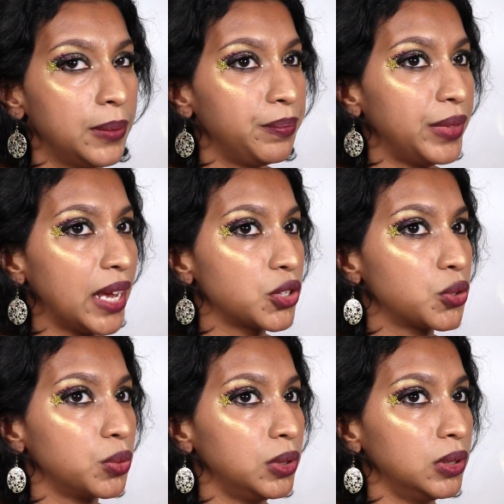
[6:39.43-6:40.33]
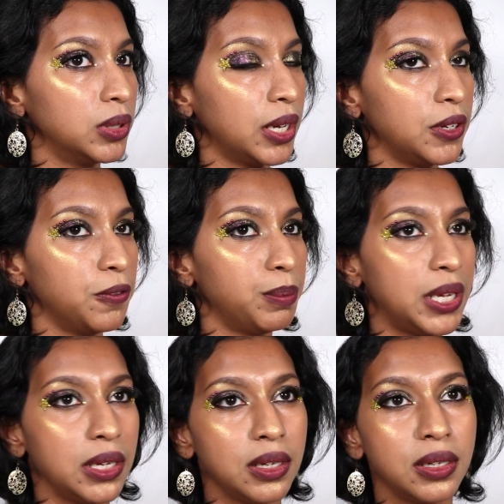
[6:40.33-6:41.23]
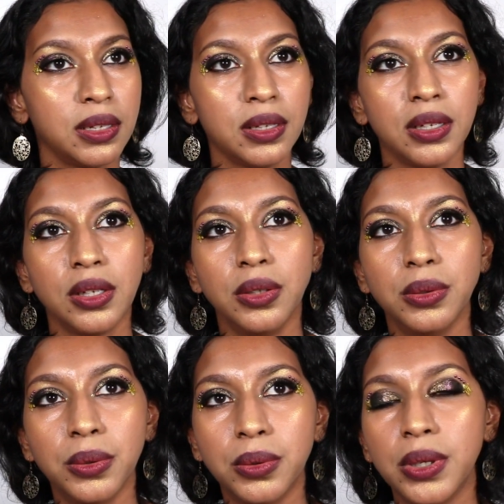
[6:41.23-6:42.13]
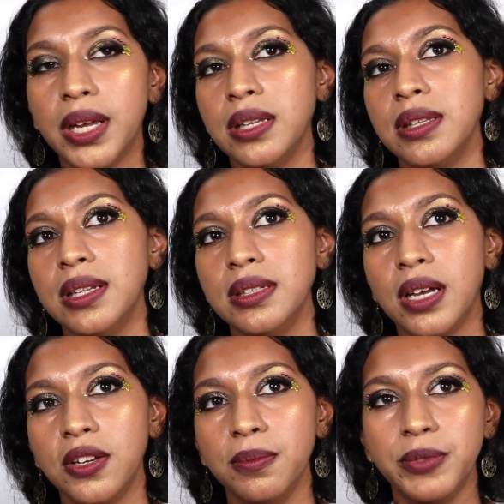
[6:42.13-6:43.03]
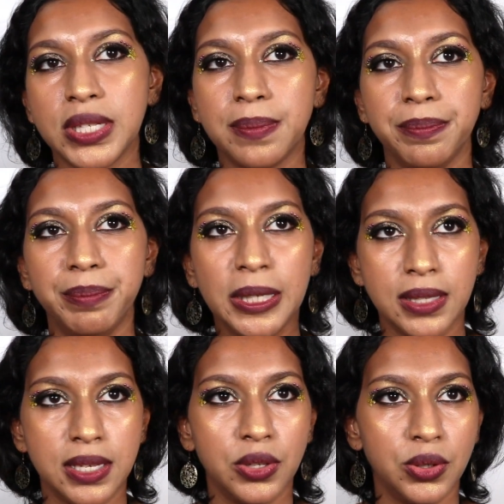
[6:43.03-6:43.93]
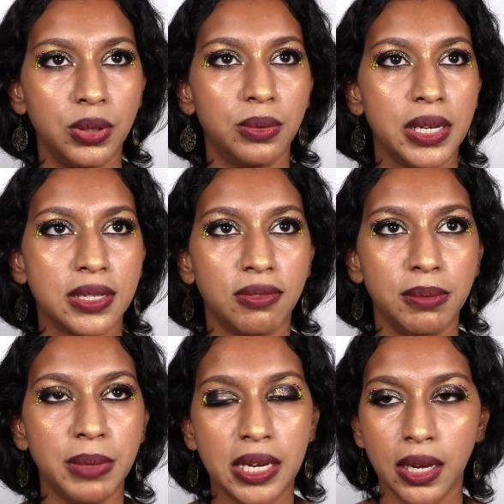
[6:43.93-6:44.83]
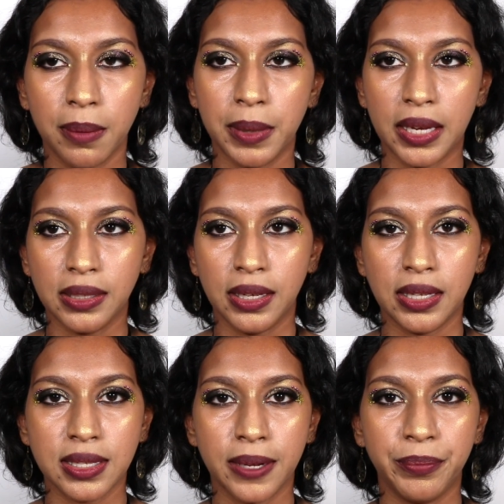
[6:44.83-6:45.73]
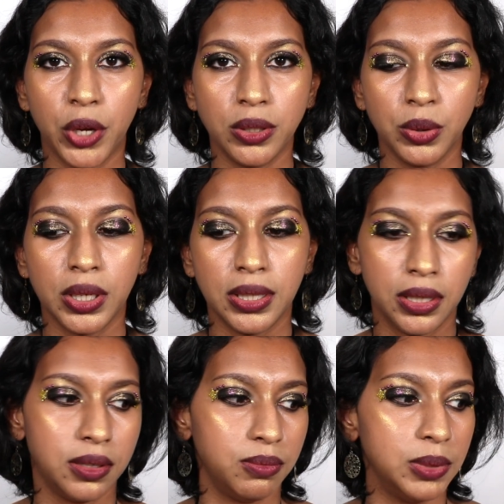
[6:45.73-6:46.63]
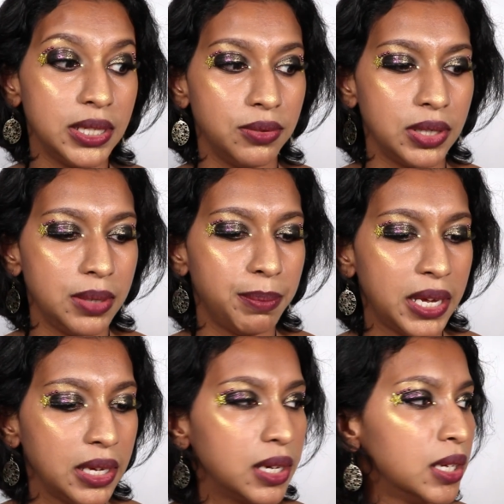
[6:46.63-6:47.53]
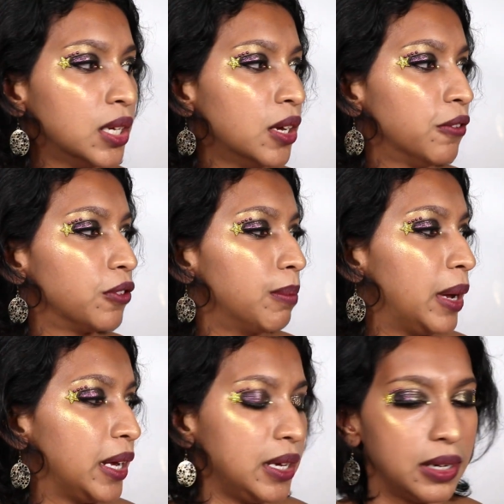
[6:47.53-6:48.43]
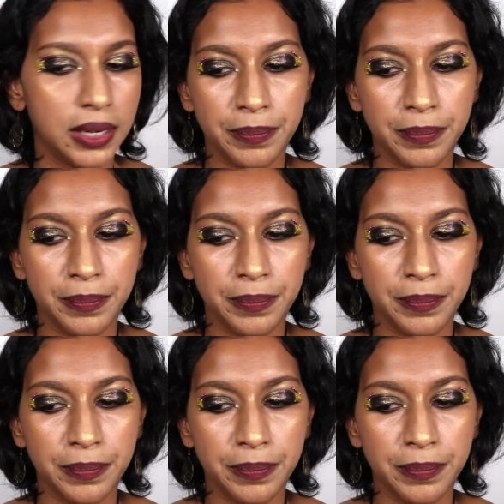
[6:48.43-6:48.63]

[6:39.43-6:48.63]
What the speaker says: natural kind of pink glow, and then it kind of just melts into the rest of the makeup and it ends up not looking like really, really pink. For my